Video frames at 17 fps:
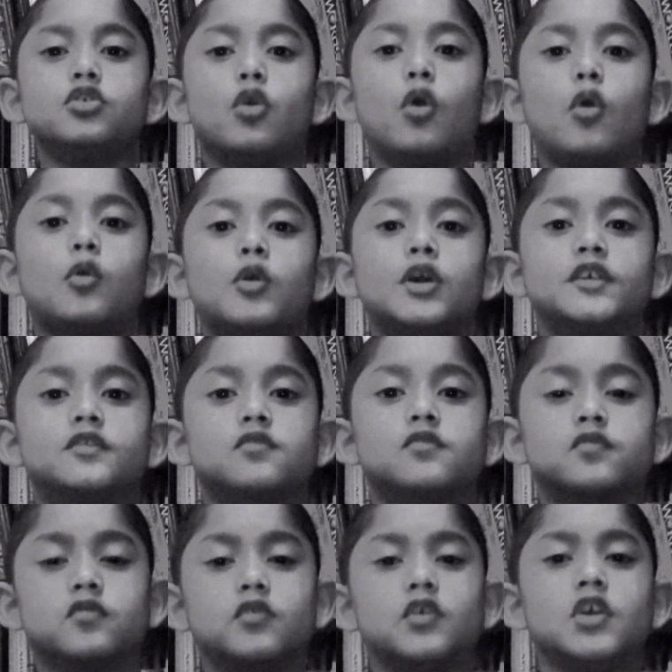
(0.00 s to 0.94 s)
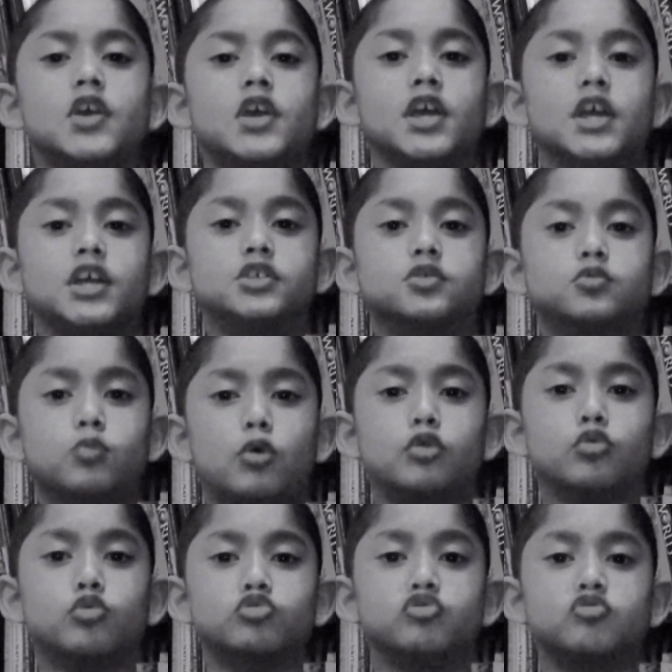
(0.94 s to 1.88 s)
how do you know if
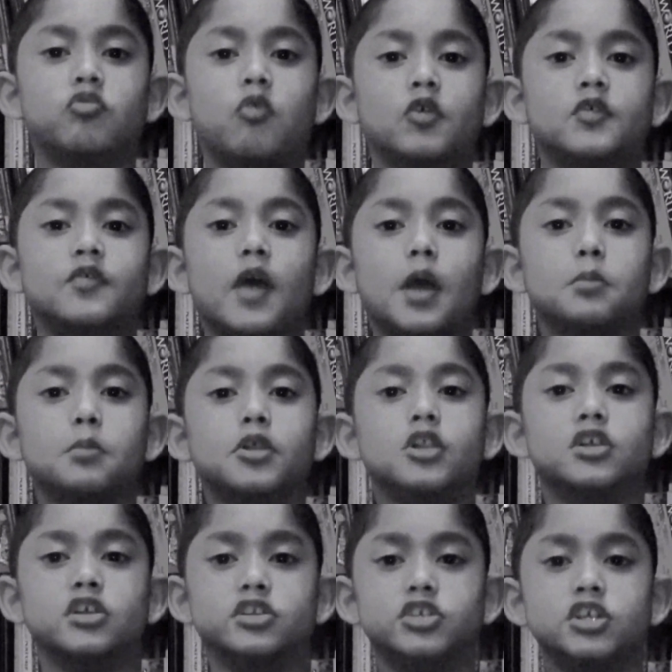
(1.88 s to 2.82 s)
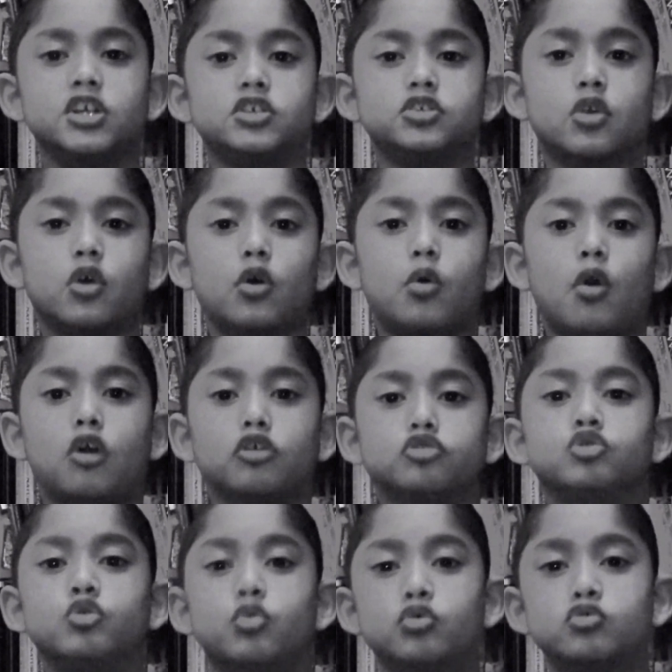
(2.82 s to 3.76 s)
it's one hundred forty-five million years
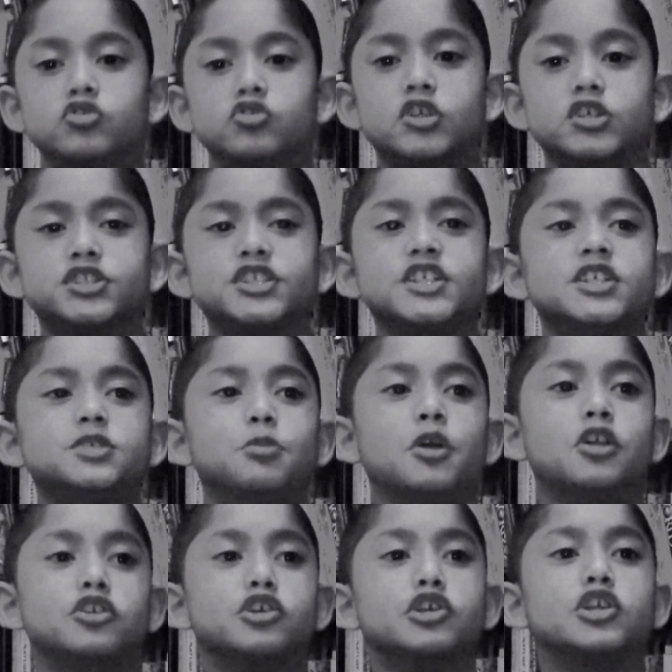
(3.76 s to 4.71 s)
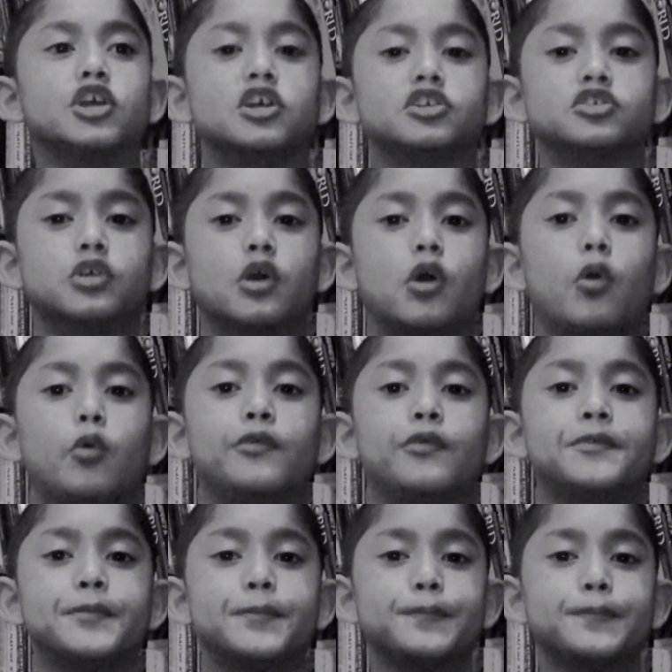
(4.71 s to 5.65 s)
ago or two hundred six million years
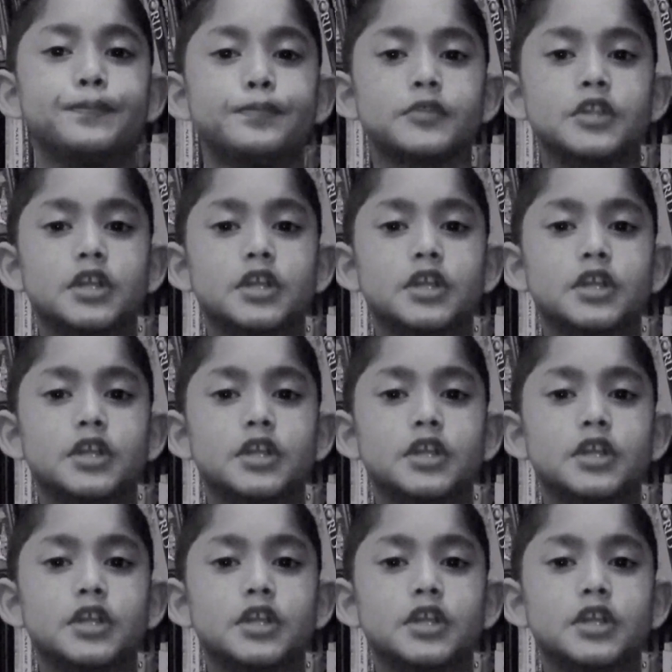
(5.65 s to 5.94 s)
ago?